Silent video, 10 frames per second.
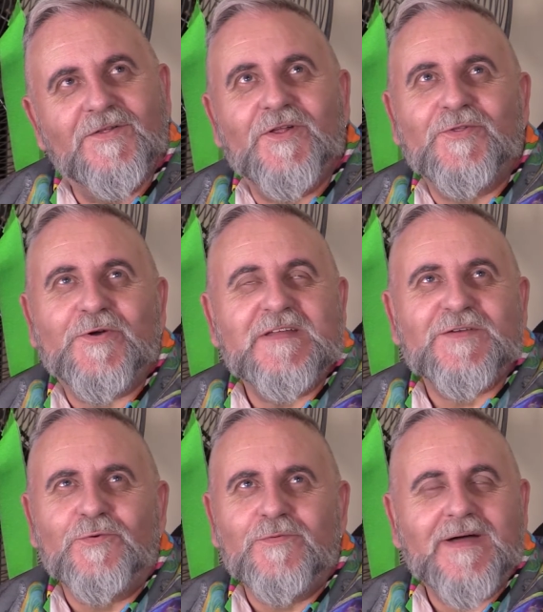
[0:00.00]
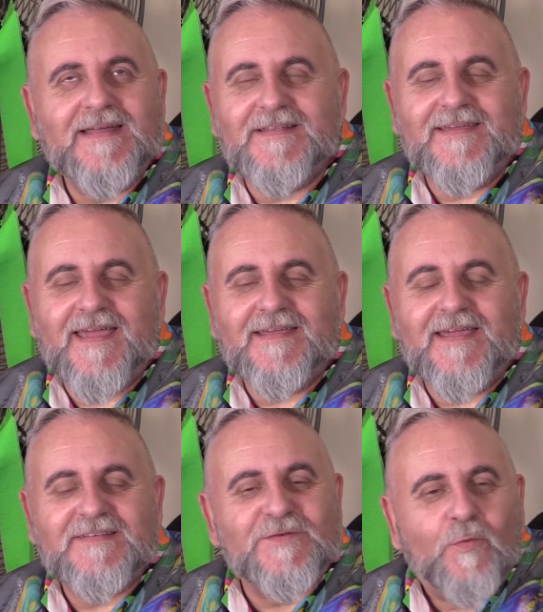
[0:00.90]
Look, it's all
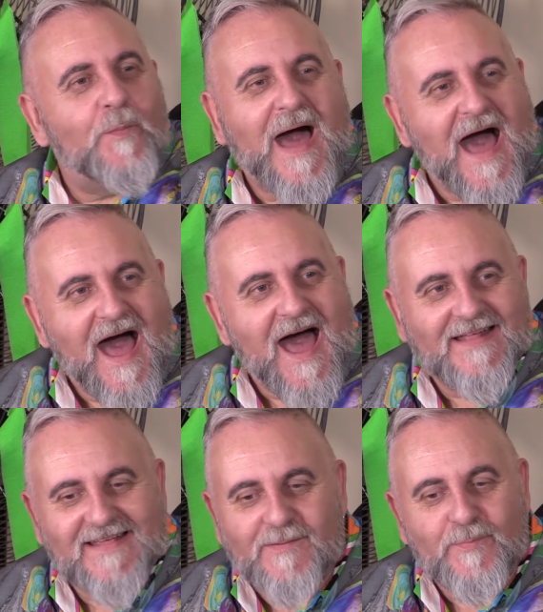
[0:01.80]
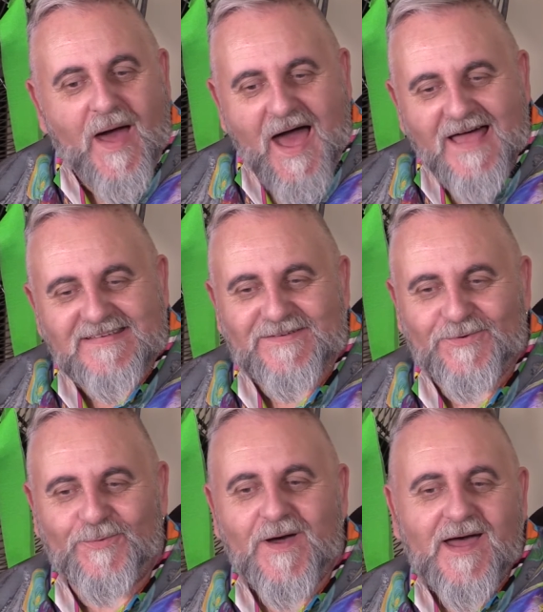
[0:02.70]
part and
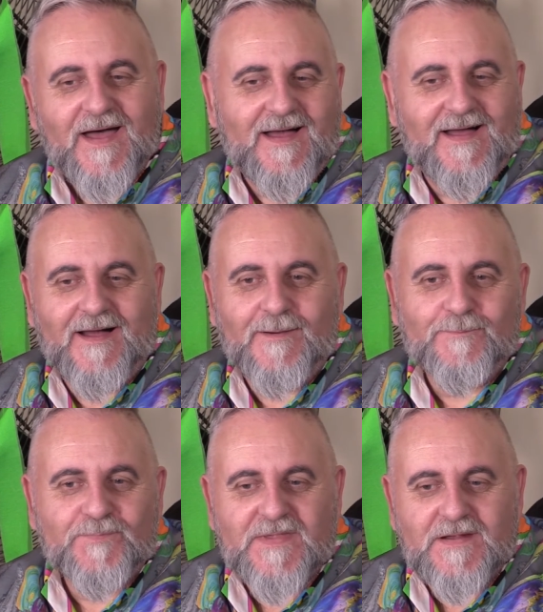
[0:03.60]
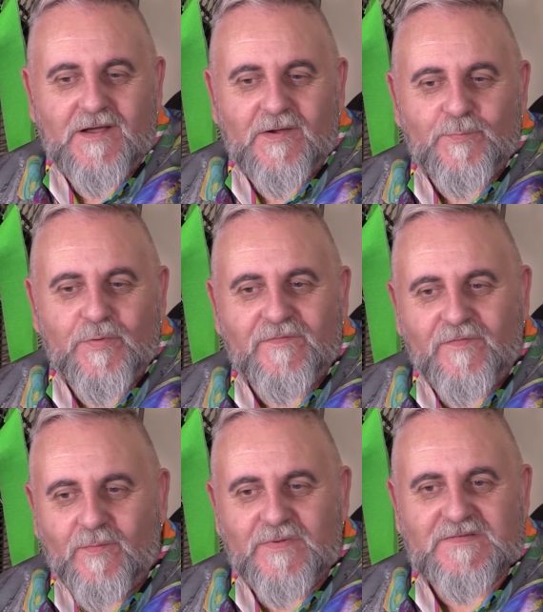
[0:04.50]
parcel.
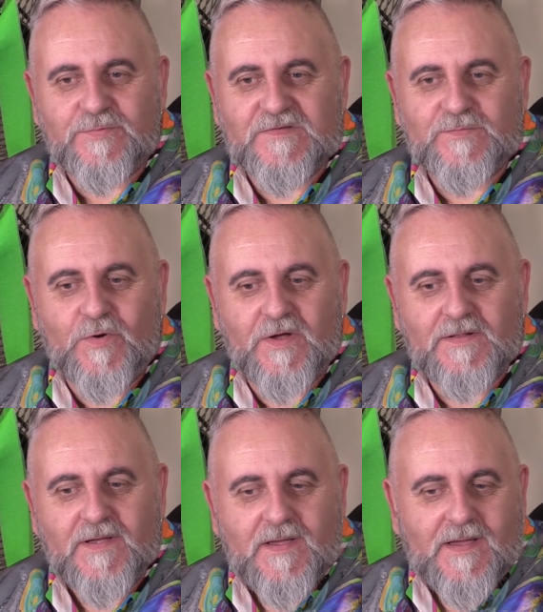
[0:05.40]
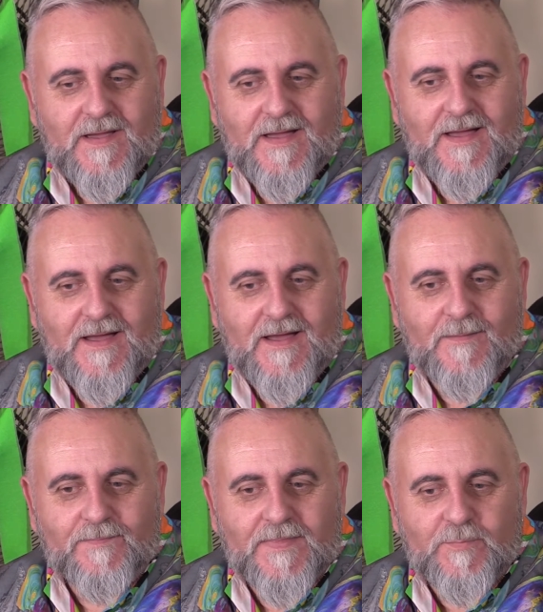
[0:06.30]
Performance was what
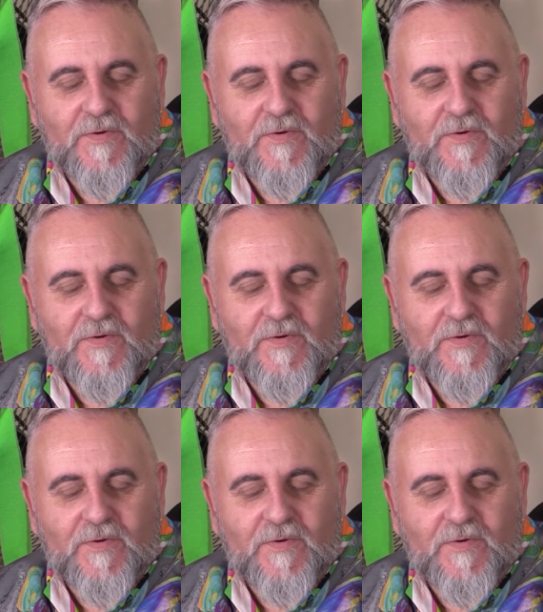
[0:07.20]
I'd